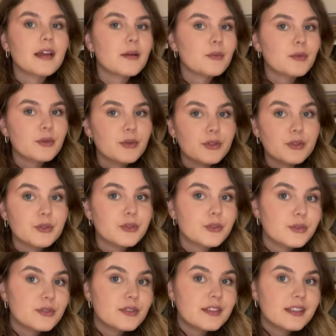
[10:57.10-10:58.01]
I'm going to
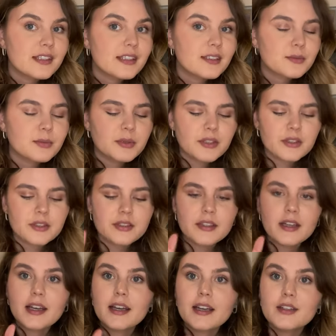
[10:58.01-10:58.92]
use these
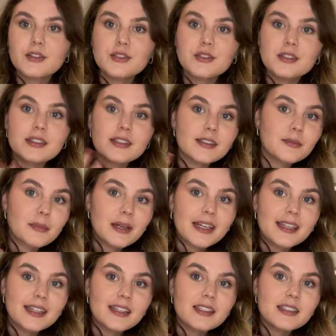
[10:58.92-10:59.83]
because I just did
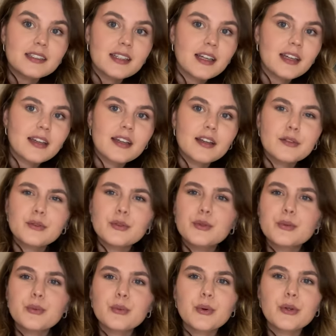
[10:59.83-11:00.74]
my nails and I
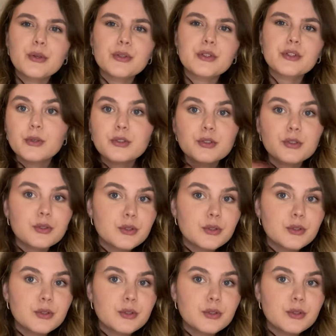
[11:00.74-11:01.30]
don't want the